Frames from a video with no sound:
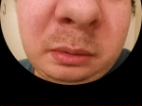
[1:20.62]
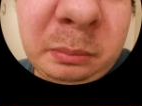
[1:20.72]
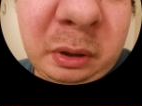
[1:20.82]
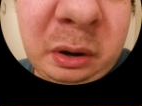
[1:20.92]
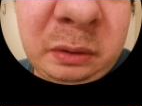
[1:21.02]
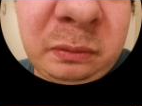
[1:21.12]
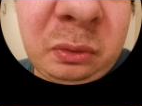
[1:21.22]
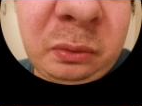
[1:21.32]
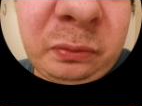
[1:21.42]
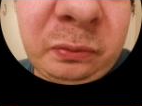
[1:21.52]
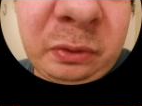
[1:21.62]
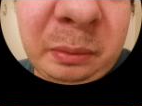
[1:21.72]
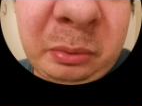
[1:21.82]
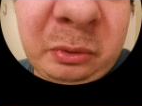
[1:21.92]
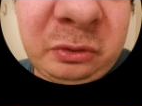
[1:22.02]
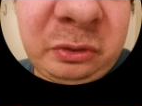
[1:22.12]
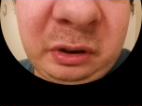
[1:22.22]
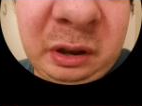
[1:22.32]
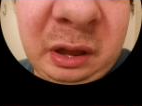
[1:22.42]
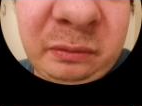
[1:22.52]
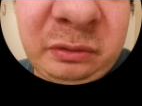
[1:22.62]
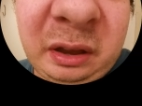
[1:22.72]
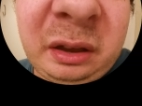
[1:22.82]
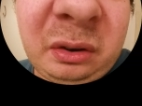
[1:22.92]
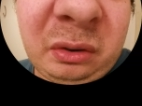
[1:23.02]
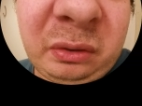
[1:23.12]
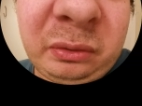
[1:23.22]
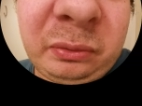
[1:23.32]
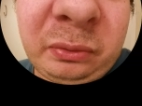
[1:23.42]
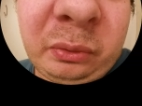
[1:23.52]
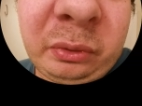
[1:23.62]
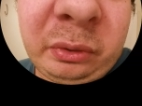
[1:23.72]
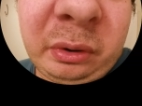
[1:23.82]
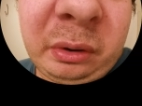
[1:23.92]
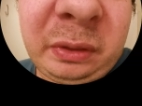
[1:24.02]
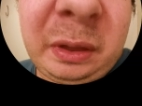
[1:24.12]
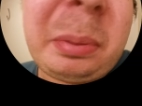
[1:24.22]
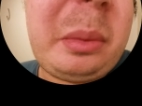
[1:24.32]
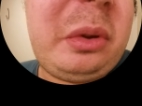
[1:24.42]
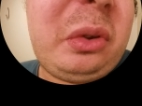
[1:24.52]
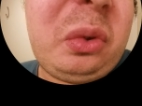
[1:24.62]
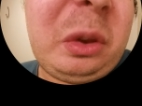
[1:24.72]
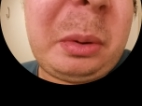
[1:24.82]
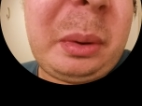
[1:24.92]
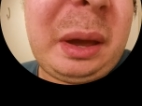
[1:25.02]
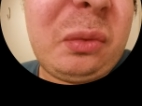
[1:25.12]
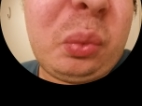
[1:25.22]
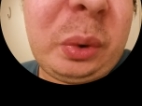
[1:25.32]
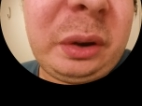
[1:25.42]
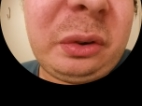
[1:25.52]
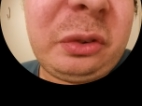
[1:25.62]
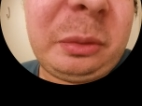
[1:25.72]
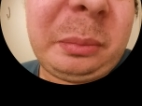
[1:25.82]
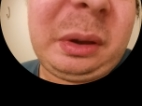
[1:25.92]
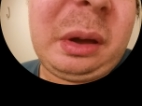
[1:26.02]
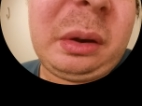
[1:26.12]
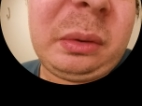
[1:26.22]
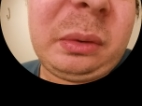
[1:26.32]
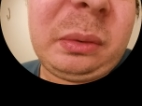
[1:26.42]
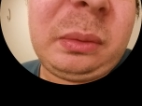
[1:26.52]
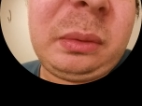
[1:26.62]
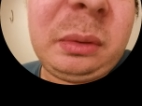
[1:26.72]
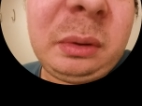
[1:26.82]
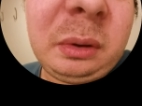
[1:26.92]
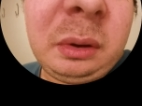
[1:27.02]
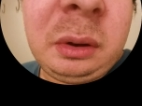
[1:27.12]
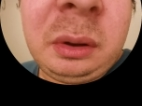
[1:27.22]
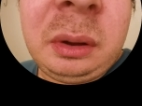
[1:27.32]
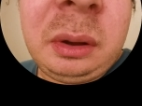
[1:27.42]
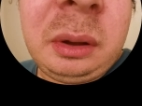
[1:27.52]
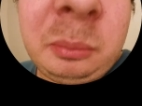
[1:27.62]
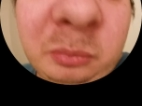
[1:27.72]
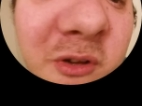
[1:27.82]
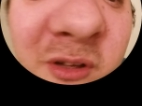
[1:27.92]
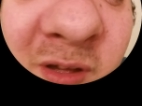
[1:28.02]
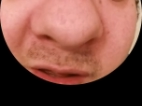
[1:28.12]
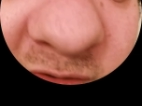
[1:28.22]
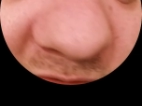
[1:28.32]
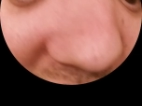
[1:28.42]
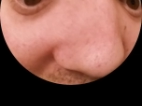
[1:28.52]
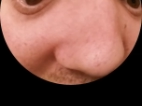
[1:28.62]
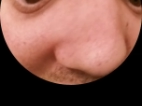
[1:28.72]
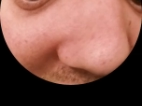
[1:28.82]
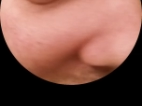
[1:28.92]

but I don't even know if that person's going to have data on their phone or not. They probably do. They probably have Wind or something. I don't know. But guys, this is